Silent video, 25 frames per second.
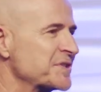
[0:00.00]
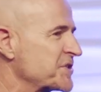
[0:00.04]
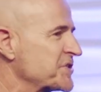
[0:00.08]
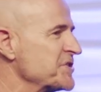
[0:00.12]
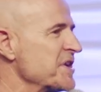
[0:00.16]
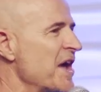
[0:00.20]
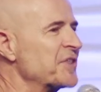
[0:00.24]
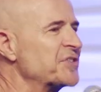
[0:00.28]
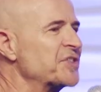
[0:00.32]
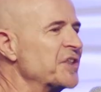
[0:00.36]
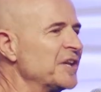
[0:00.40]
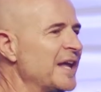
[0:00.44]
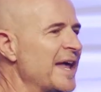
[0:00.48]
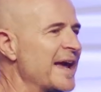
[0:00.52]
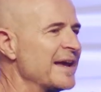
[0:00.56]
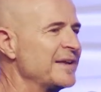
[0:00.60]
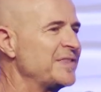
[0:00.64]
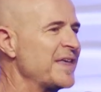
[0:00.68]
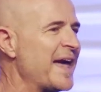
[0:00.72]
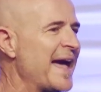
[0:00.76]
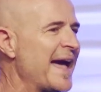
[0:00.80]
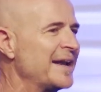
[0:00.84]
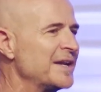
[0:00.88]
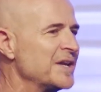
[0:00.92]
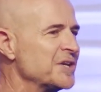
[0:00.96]
It's nothing
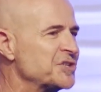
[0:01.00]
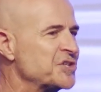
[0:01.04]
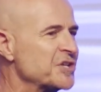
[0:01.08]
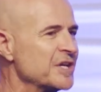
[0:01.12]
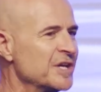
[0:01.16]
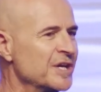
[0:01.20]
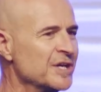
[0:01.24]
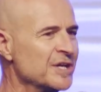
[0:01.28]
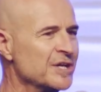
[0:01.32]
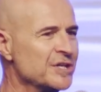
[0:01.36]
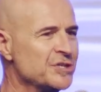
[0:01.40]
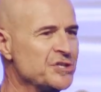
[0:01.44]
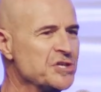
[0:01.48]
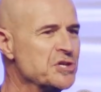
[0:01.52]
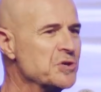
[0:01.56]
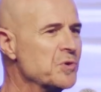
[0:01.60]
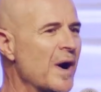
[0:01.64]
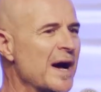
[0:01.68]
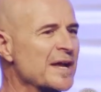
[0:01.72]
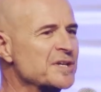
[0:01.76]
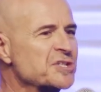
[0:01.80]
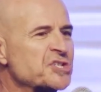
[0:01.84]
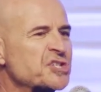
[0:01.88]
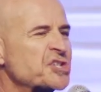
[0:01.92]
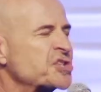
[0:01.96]
like that. It's
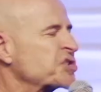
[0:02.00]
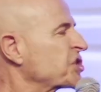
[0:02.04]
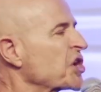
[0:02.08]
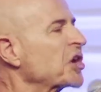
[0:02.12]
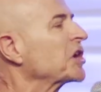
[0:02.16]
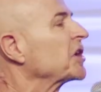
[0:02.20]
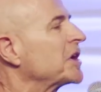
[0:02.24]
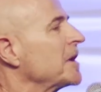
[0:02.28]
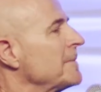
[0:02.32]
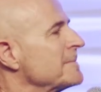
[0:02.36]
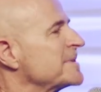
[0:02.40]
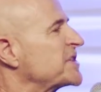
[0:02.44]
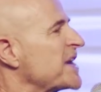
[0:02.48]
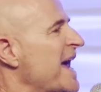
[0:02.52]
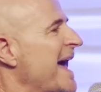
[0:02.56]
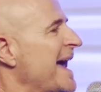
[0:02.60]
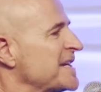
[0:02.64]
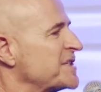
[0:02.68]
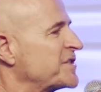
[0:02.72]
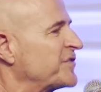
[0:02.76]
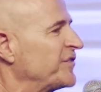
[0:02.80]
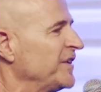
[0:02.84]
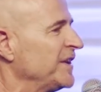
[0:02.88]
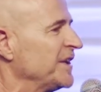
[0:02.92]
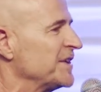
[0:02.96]
you
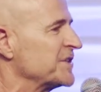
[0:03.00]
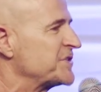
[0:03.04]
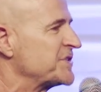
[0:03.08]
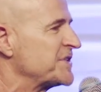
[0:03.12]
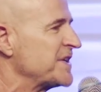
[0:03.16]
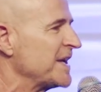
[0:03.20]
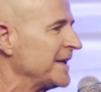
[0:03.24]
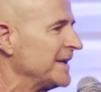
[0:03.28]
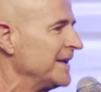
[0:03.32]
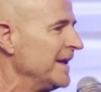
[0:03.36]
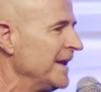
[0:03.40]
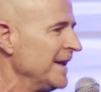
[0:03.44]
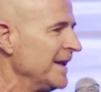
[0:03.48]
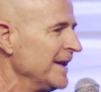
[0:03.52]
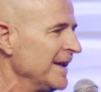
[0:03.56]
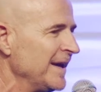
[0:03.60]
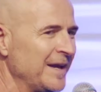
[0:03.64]
uncircumcised Philistine.